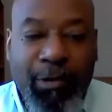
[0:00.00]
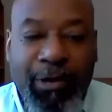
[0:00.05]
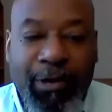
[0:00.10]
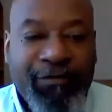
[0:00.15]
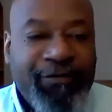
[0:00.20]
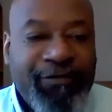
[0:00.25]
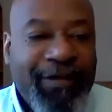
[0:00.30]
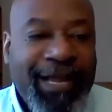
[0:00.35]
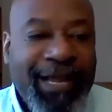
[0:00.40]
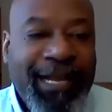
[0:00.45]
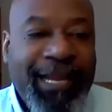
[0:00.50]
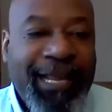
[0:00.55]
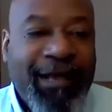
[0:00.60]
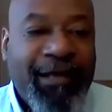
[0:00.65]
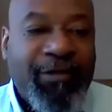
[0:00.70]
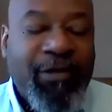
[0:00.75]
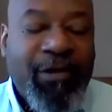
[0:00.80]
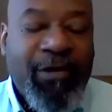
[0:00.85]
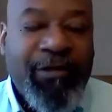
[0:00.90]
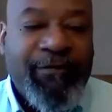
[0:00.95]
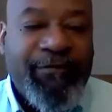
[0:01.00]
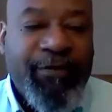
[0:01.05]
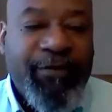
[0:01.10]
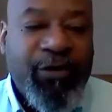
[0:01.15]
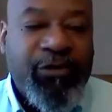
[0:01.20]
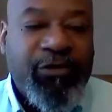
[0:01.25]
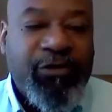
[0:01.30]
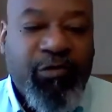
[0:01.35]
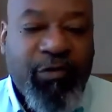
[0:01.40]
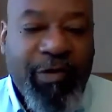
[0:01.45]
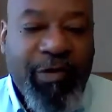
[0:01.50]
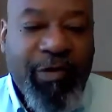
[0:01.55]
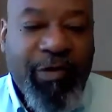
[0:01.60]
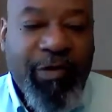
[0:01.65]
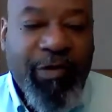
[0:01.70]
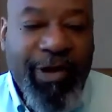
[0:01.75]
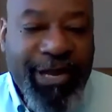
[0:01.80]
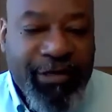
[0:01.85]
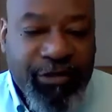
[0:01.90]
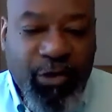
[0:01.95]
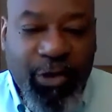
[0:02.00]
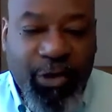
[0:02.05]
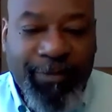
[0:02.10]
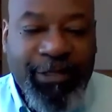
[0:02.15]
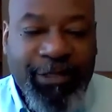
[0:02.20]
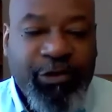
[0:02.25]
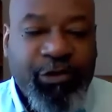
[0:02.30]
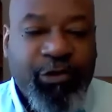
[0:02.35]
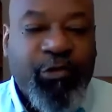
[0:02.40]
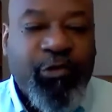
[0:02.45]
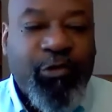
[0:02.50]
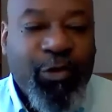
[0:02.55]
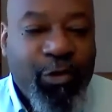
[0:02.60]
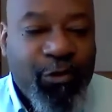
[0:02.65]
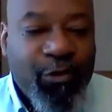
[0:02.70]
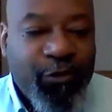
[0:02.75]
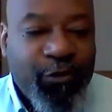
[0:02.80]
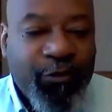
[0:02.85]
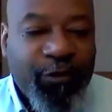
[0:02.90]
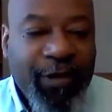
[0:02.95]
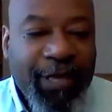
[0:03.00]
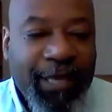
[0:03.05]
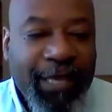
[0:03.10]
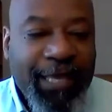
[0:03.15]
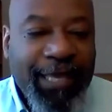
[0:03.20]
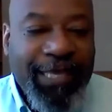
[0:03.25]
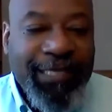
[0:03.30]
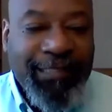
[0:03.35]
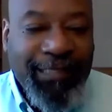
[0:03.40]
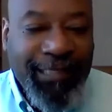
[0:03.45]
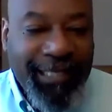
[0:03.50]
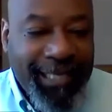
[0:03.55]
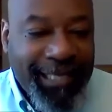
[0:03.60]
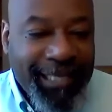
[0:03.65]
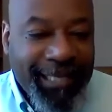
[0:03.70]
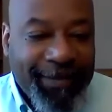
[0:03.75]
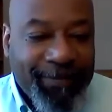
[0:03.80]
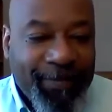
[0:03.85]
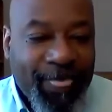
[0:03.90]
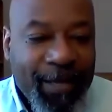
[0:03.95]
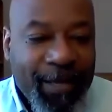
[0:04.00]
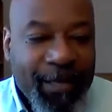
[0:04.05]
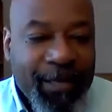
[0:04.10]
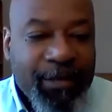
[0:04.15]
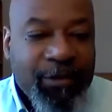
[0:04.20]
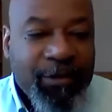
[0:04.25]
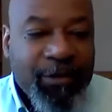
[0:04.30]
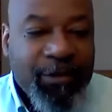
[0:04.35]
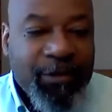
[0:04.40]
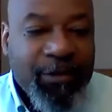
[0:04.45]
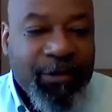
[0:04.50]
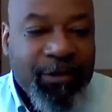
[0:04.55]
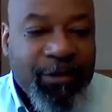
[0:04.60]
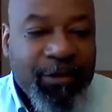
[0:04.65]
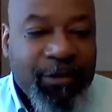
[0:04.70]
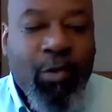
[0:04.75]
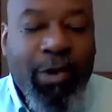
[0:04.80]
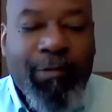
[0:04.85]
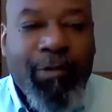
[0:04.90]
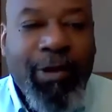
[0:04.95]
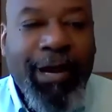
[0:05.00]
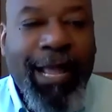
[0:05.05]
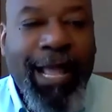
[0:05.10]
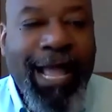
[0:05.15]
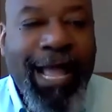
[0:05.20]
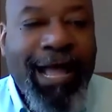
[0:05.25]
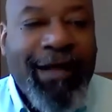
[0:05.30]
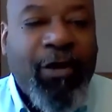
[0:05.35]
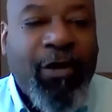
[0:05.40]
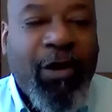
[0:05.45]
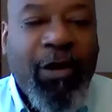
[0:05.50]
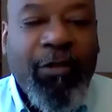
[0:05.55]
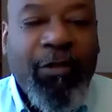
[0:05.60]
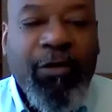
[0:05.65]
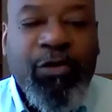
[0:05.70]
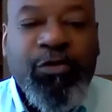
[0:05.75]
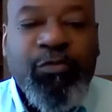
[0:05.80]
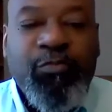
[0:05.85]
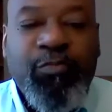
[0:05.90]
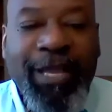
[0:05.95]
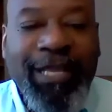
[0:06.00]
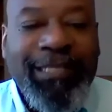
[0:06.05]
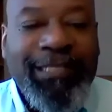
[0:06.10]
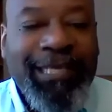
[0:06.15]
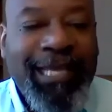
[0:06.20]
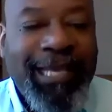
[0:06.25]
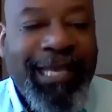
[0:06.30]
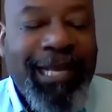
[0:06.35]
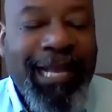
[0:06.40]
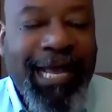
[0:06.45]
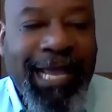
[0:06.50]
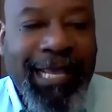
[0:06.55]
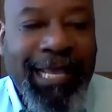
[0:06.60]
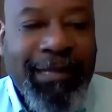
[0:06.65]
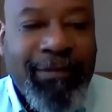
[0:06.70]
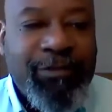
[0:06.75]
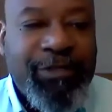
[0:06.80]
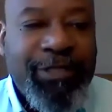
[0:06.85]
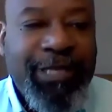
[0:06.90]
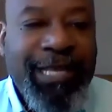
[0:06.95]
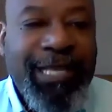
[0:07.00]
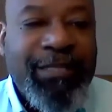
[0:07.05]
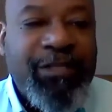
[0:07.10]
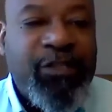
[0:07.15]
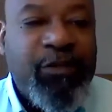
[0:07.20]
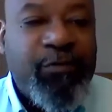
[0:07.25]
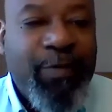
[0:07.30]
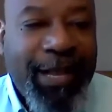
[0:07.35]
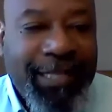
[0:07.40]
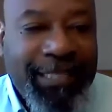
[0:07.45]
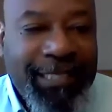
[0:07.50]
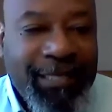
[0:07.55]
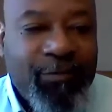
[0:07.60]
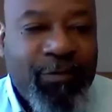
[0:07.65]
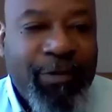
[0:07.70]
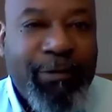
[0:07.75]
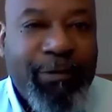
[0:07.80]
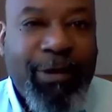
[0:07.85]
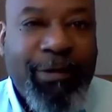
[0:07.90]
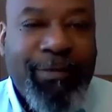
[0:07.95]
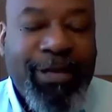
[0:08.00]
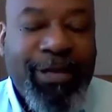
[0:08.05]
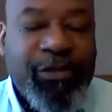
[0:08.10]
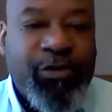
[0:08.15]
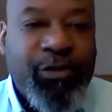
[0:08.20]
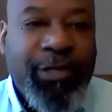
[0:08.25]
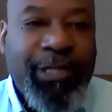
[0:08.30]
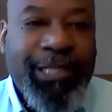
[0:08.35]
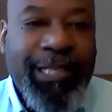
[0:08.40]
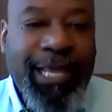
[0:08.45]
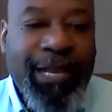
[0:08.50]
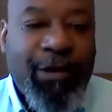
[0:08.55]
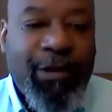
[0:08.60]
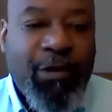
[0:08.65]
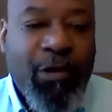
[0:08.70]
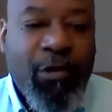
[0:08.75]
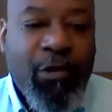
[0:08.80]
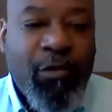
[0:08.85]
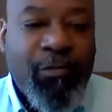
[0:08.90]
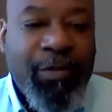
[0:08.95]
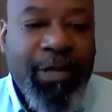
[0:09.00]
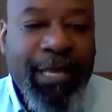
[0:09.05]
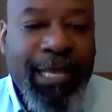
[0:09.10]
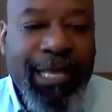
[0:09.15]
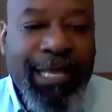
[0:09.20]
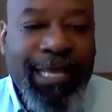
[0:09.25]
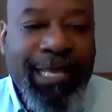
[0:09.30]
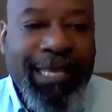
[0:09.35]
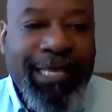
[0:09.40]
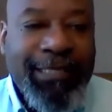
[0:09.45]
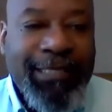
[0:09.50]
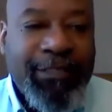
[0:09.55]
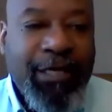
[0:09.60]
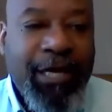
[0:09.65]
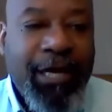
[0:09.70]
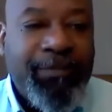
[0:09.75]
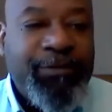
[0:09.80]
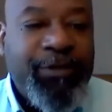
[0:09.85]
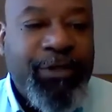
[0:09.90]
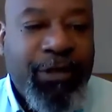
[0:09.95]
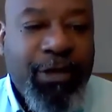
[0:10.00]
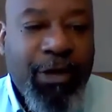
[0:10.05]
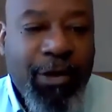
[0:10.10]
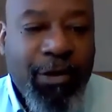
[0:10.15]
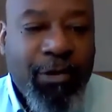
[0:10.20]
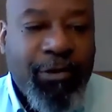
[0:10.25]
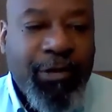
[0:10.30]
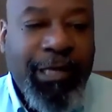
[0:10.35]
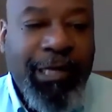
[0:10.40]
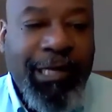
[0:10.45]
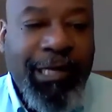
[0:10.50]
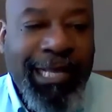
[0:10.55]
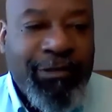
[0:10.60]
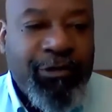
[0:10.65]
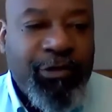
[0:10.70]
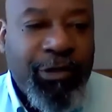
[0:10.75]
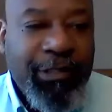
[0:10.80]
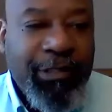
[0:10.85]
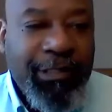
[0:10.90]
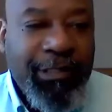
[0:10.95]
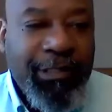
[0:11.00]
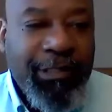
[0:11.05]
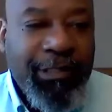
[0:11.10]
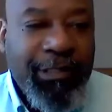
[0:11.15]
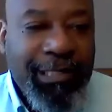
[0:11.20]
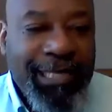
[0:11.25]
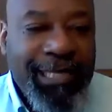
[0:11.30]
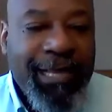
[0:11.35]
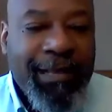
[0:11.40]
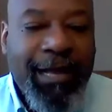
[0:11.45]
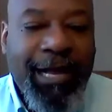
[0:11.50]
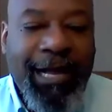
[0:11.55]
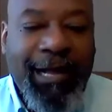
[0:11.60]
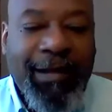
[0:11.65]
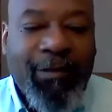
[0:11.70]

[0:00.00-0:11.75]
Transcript: You don't want to find out on the first rainstorm that your roof is leaking. So we want to have all those big ticket items inspected. We want to make sure that that home is up to code electrically,